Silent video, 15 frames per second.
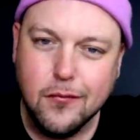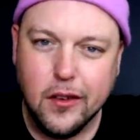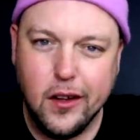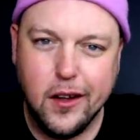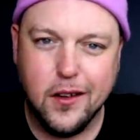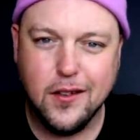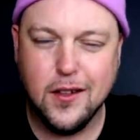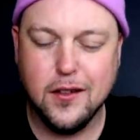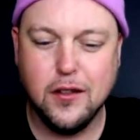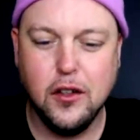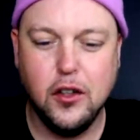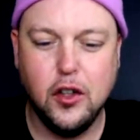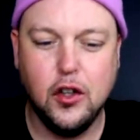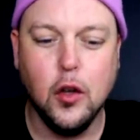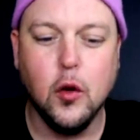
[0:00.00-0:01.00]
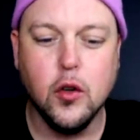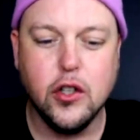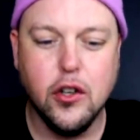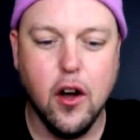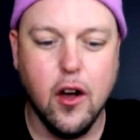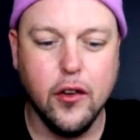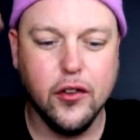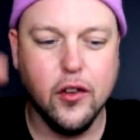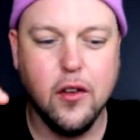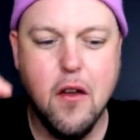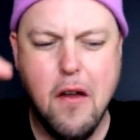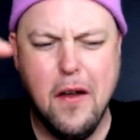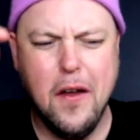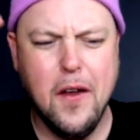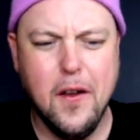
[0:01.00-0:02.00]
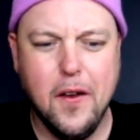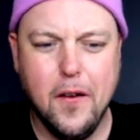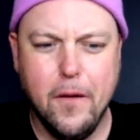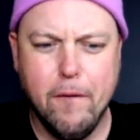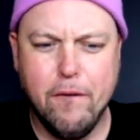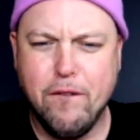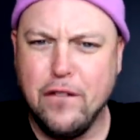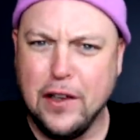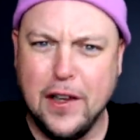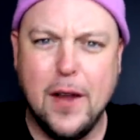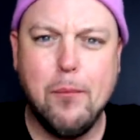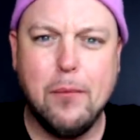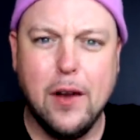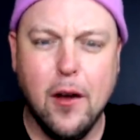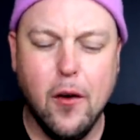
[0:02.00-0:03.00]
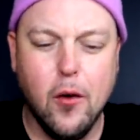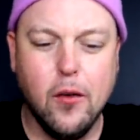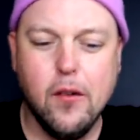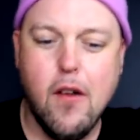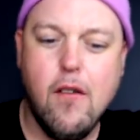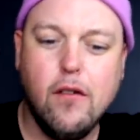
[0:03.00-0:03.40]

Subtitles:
Because this douche nozzle flipped out